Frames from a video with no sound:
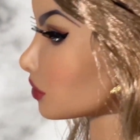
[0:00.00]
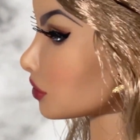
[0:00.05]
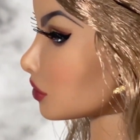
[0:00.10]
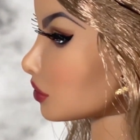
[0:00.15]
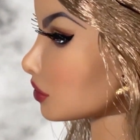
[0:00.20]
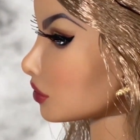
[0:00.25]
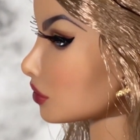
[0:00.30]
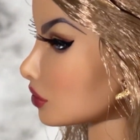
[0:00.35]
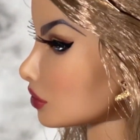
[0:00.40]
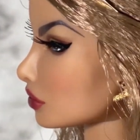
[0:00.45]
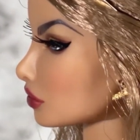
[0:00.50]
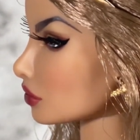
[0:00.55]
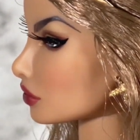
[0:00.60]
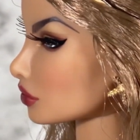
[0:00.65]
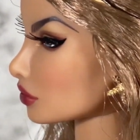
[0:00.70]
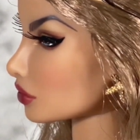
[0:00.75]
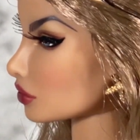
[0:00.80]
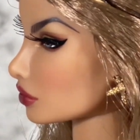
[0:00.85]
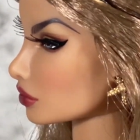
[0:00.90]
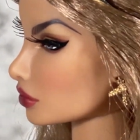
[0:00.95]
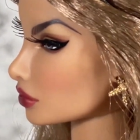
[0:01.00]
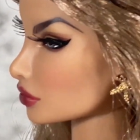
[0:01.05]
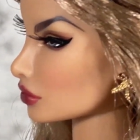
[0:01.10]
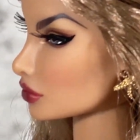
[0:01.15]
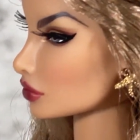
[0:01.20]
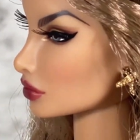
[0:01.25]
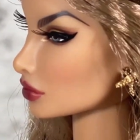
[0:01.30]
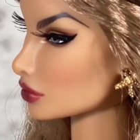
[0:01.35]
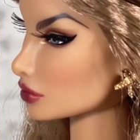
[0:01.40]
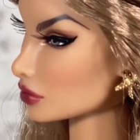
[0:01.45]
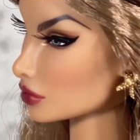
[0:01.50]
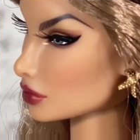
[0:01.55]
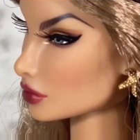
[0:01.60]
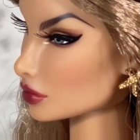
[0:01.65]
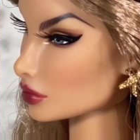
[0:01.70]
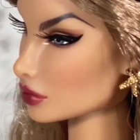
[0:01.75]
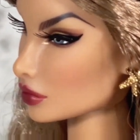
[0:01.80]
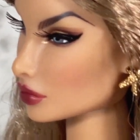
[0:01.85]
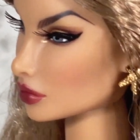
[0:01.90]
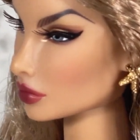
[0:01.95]
And you can see the beautiful
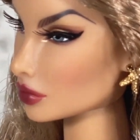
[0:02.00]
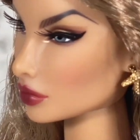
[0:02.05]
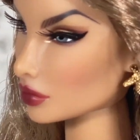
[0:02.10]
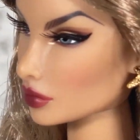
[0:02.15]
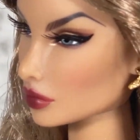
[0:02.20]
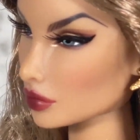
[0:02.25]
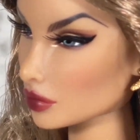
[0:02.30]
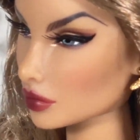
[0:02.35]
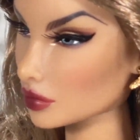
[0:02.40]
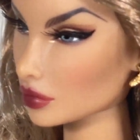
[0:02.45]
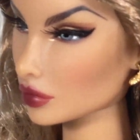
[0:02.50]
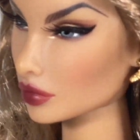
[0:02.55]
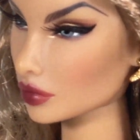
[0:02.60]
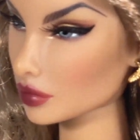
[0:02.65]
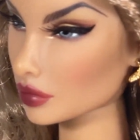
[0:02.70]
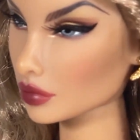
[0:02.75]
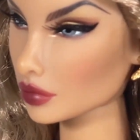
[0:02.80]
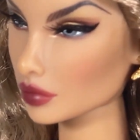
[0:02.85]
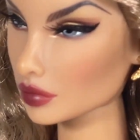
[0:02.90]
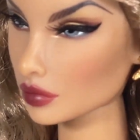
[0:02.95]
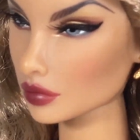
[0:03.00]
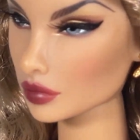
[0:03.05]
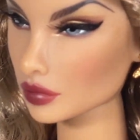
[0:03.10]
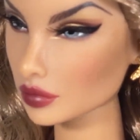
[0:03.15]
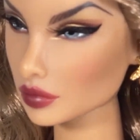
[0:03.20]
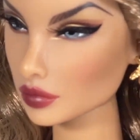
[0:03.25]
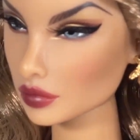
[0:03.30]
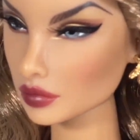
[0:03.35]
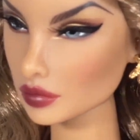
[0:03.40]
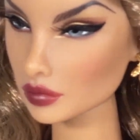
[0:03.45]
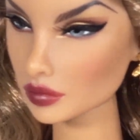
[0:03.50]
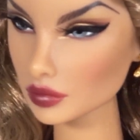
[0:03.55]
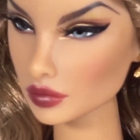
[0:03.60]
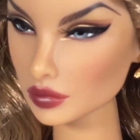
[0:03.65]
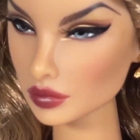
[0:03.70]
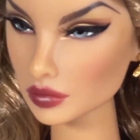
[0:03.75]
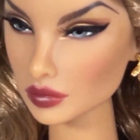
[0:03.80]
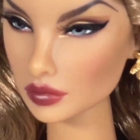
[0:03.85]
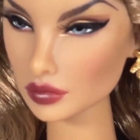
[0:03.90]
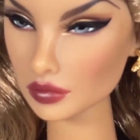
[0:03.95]
applied
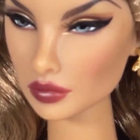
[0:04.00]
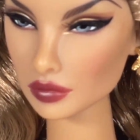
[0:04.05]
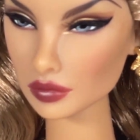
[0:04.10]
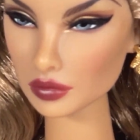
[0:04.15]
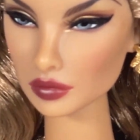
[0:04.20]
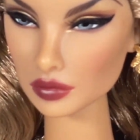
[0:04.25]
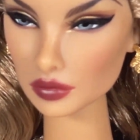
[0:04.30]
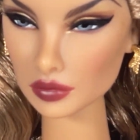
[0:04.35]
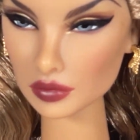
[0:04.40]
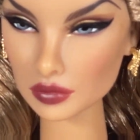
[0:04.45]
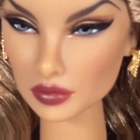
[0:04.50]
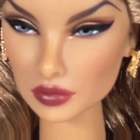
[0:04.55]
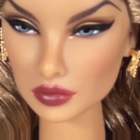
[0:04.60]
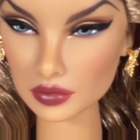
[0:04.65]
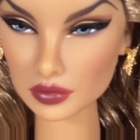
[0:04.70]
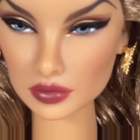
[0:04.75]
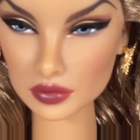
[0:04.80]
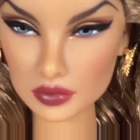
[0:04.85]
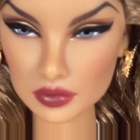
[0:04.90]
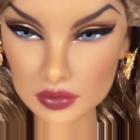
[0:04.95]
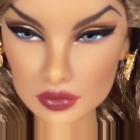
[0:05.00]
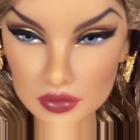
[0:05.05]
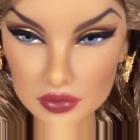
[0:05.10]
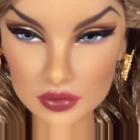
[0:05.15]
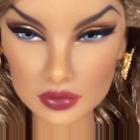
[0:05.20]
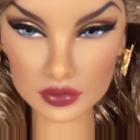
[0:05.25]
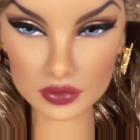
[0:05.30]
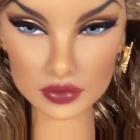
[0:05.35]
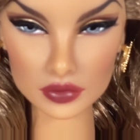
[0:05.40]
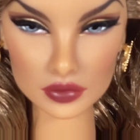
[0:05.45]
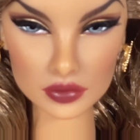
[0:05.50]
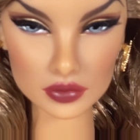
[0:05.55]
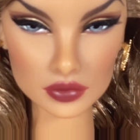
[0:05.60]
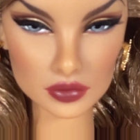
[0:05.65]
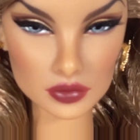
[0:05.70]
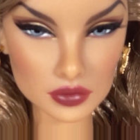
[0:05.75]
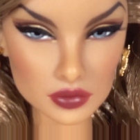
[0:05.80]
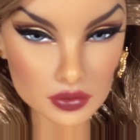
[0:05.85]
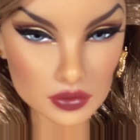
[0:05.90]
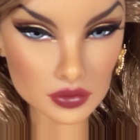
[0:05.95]
lashes. And of course,
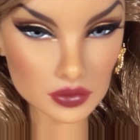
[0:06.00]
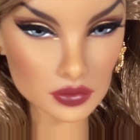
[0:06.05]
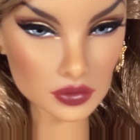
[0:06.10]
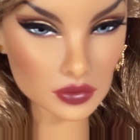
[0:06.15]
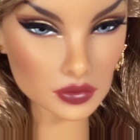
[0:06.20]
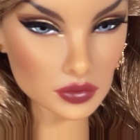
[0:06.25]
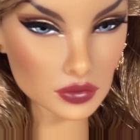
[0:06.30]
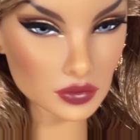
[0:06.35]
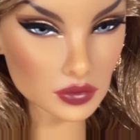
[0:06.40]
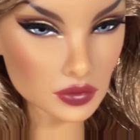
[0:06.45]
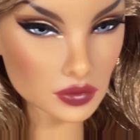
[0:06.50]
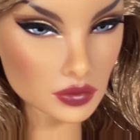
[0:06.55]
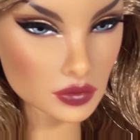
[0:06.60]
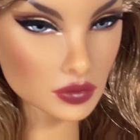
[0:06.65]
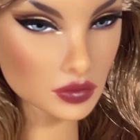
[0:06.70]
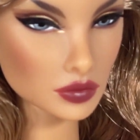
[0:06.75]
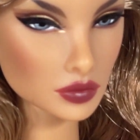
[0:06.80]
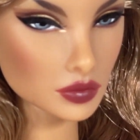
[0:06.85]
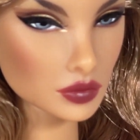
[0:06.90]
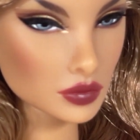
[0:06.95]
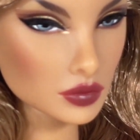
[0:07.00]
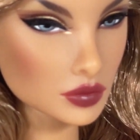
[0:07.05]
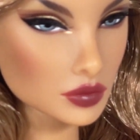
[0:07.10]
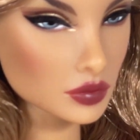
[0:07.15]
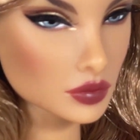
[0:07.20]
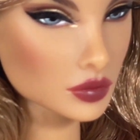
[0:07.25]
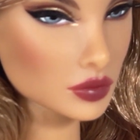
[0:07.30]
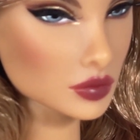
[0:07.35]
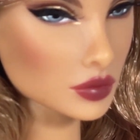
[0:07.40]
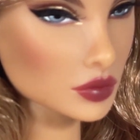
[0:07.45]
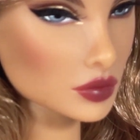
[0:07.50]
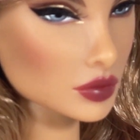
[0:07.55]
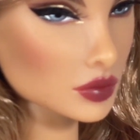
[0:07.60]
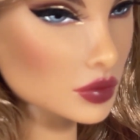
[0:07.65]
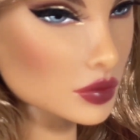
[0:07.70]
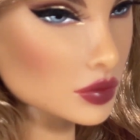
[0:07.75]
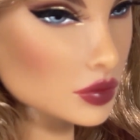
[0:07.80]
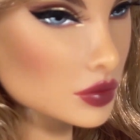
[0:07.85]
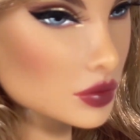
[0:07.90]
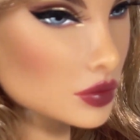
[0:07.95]
just that beautiful
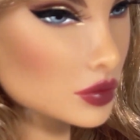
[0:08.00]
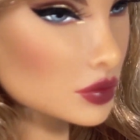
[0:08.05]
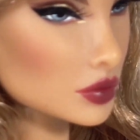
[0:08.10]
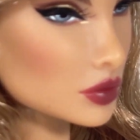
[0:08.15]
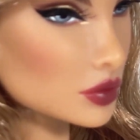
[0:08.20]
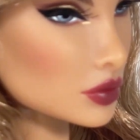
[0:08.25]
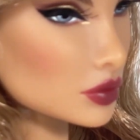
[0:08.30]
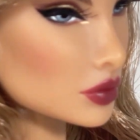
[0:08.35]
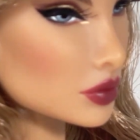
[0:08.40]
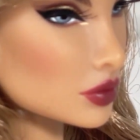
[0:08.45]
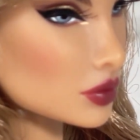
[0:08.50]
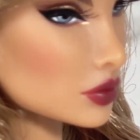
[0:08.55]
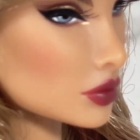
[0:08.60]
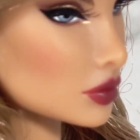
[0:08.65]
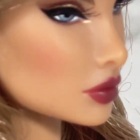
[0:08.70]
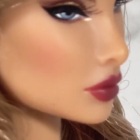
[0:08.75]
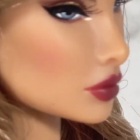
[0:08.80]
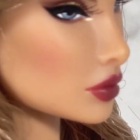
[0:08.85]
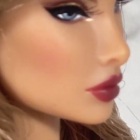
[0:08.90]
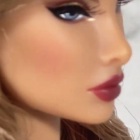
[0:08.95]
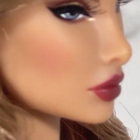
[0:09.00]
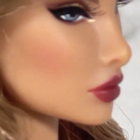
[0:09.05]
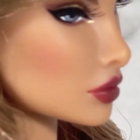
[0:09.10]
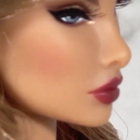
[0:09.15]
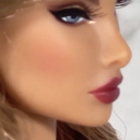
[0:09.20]
screening and the golden